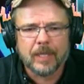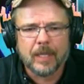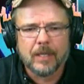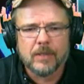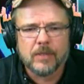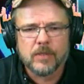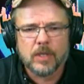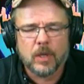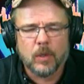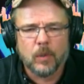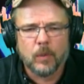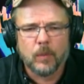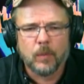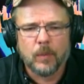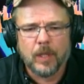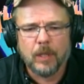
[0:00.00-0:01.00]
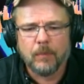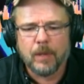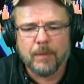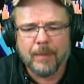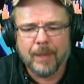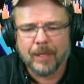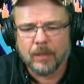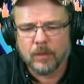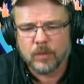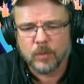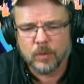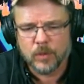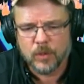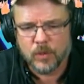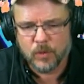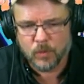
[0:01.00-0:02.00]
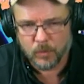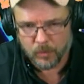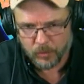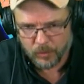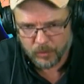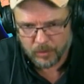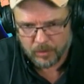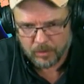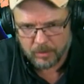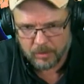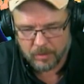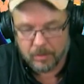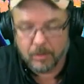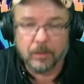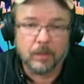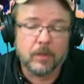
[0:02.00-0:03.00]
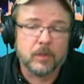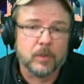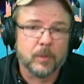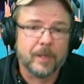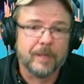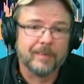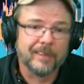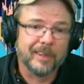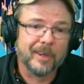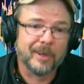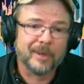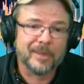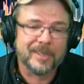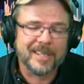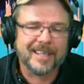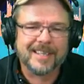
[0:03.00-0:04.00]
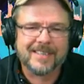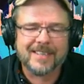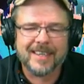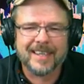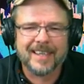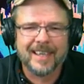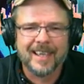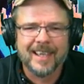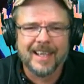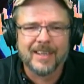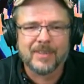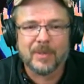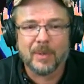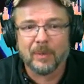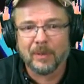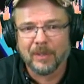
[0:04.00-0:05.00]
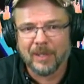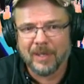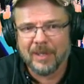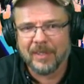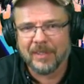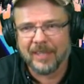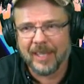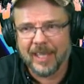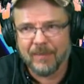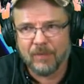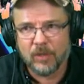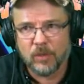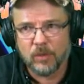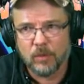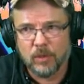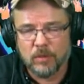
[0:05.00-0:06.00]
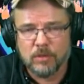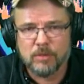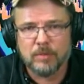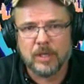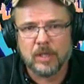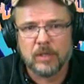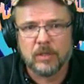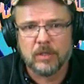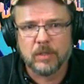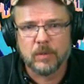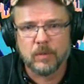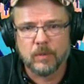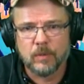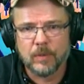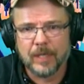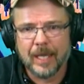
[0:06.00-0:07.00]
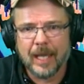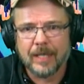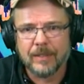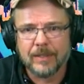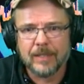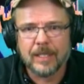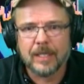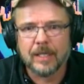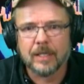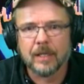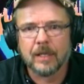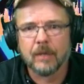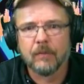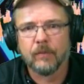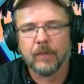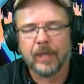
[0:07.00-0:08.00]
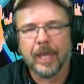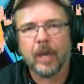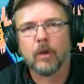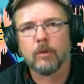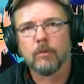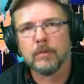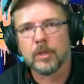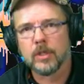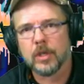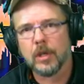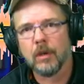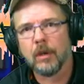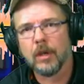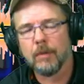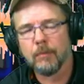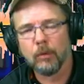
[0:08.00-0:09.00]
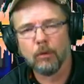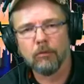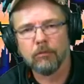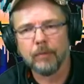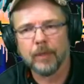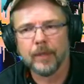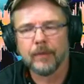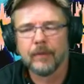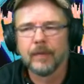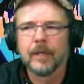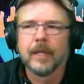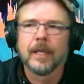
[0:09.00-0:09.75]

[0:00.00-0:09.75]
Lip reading: So anyway, to make a long story shorter, or a long story even longer, shall I say. So Lon kind of introduced me to the idea of the counter-missionary movement.